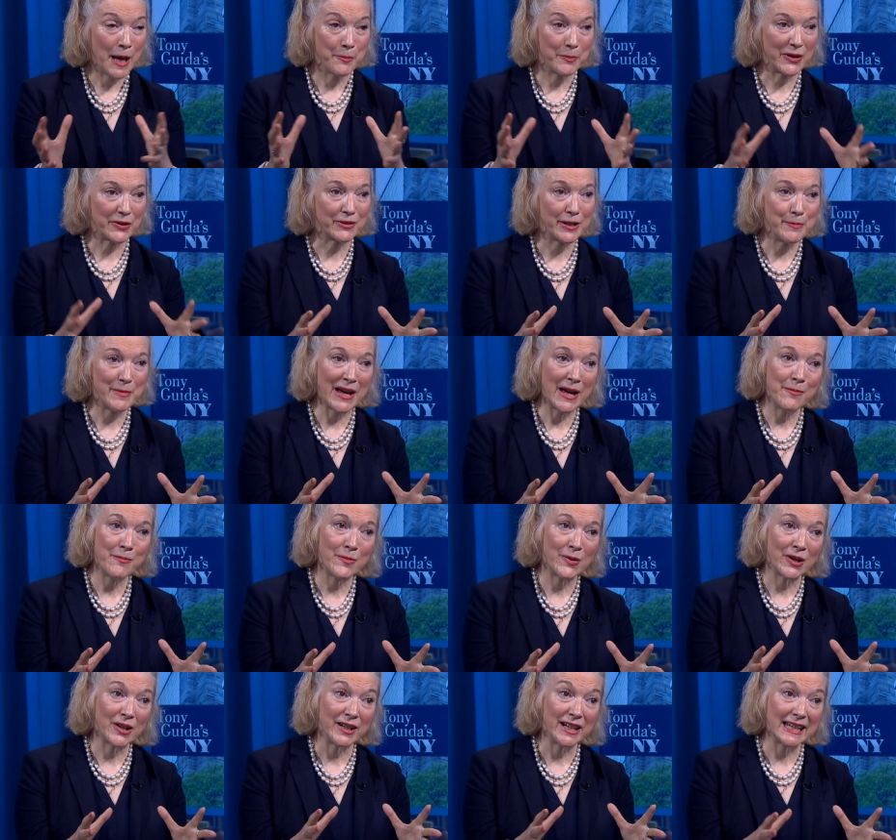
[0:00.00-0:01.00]
But
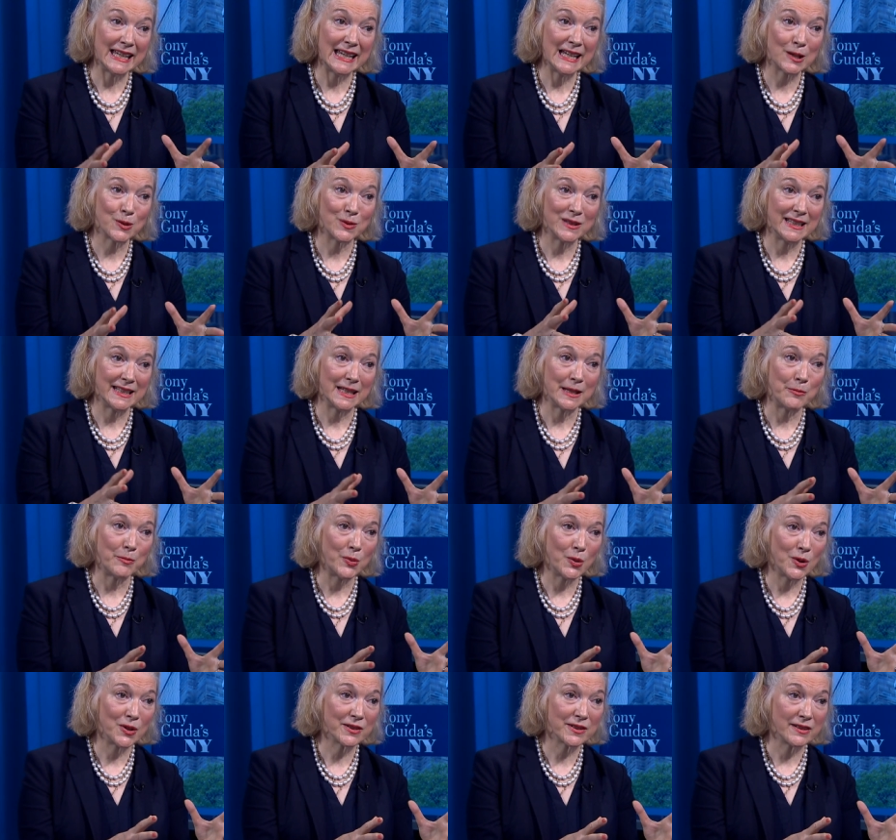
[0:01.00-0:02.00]
remember, equally
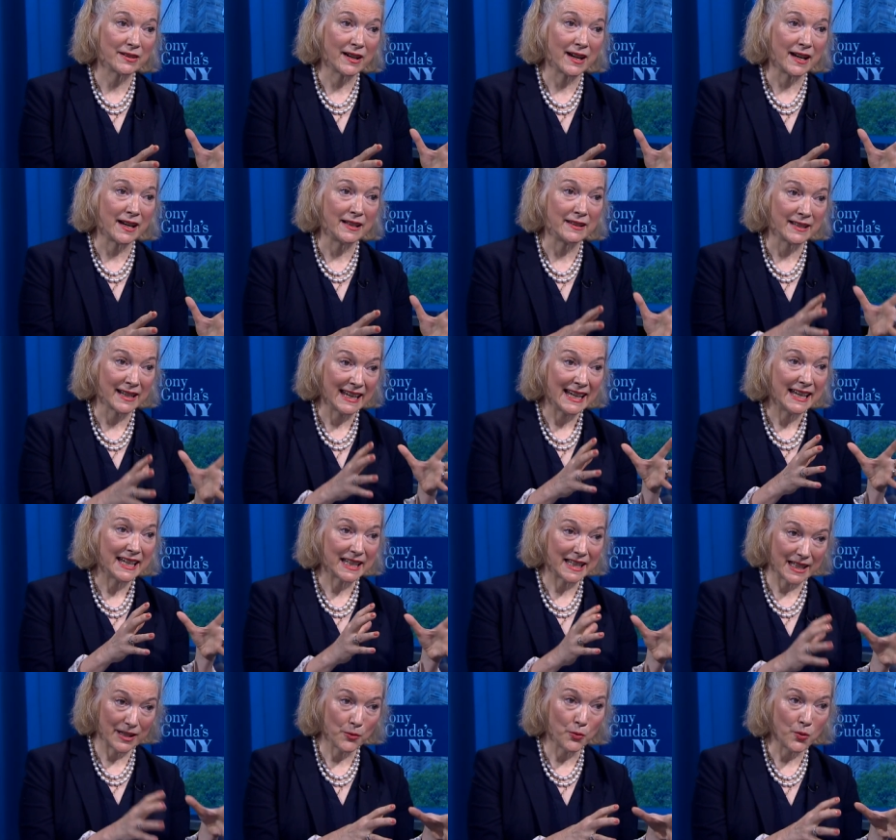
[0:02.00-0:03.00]
important,
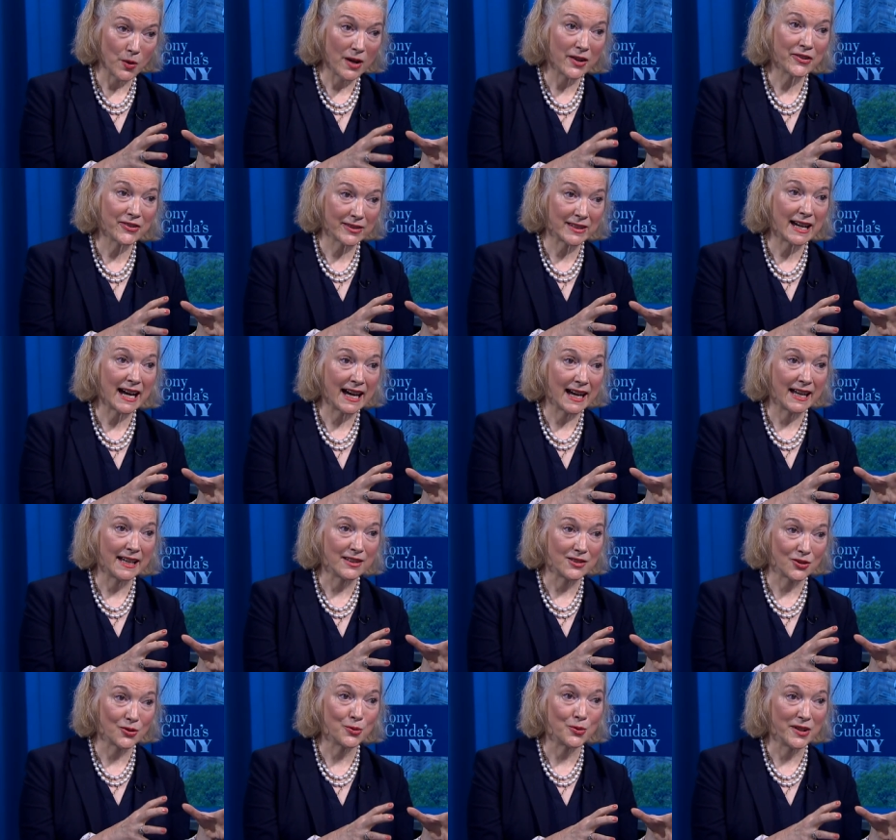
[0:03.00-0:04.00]
he was
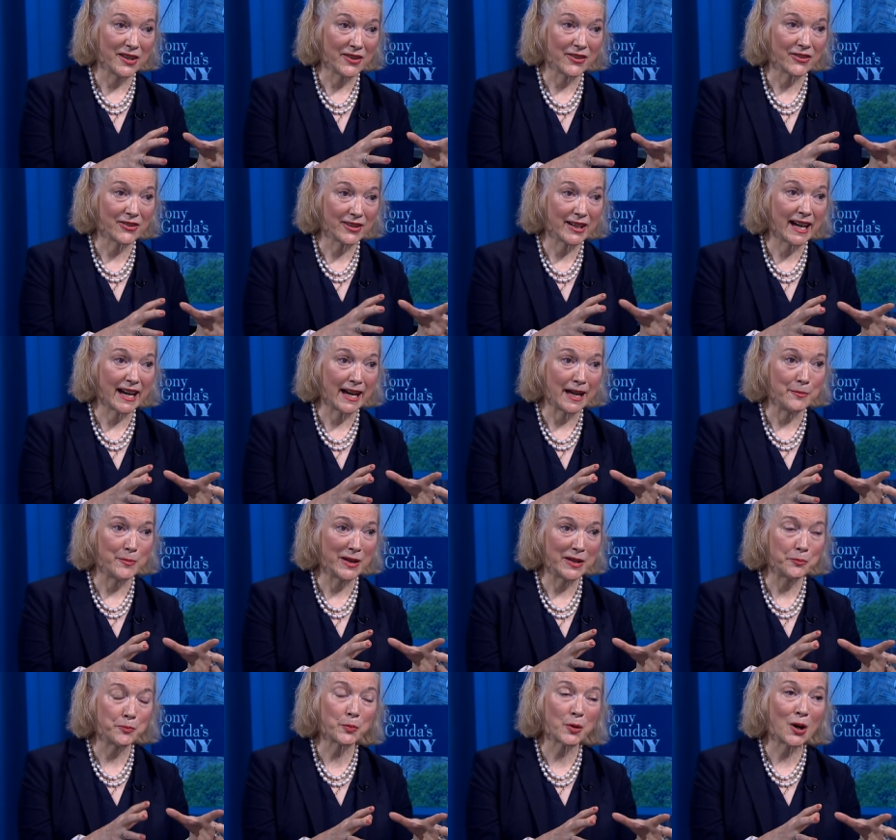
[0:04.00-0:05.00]
tied to his time,
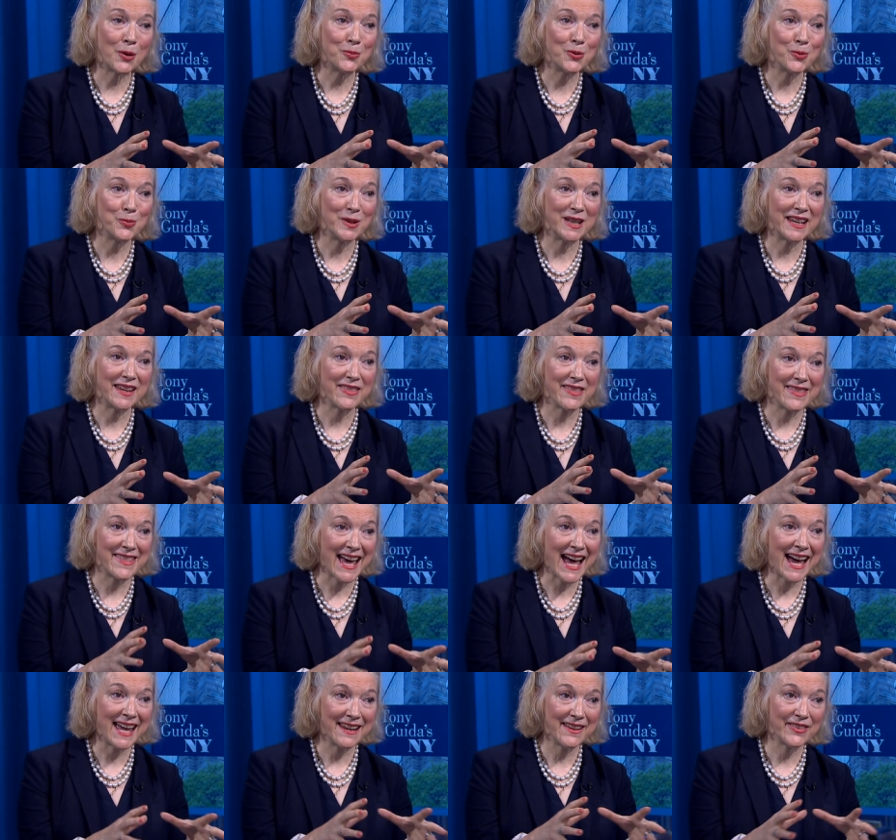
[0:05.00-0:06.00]
and probably
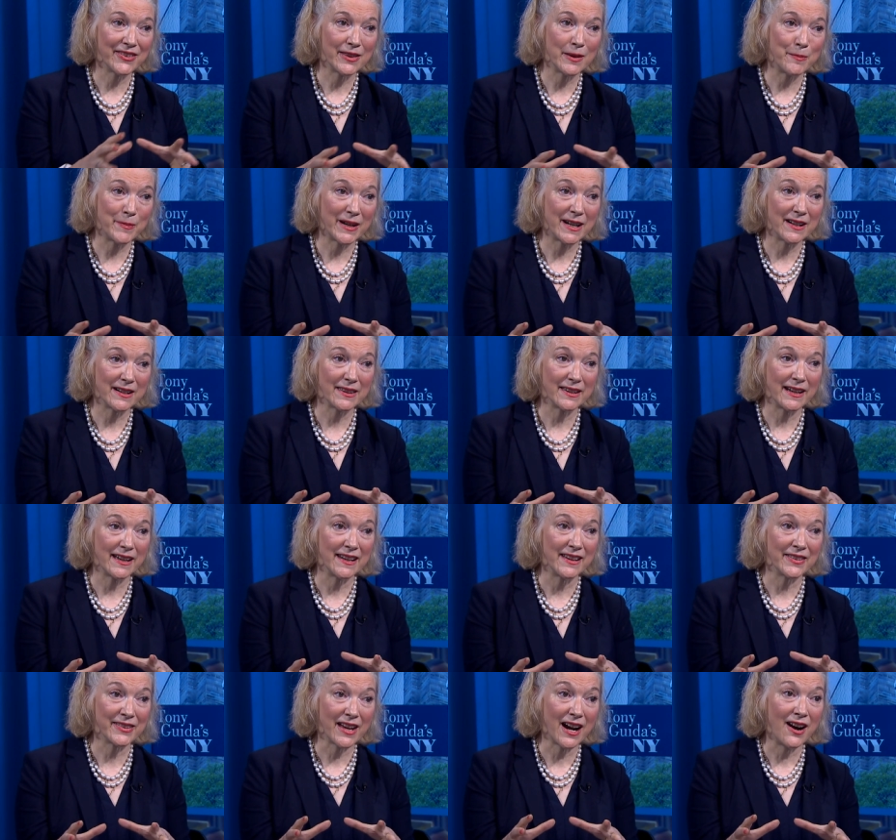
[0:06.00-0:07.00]
that is the part
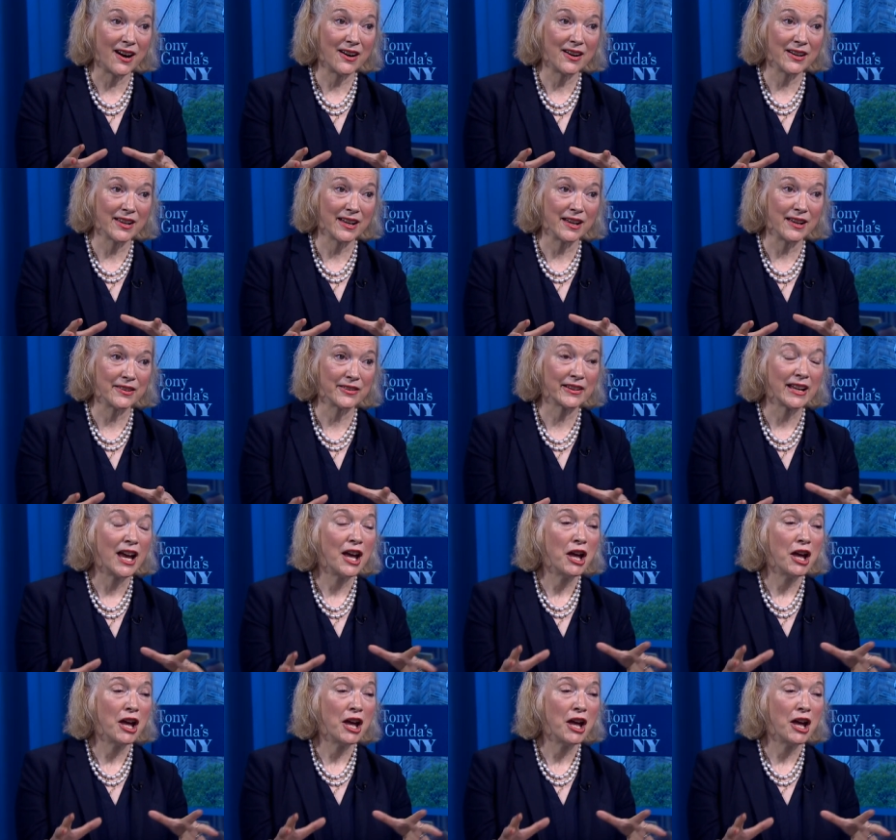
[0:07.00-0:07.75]
that is hardest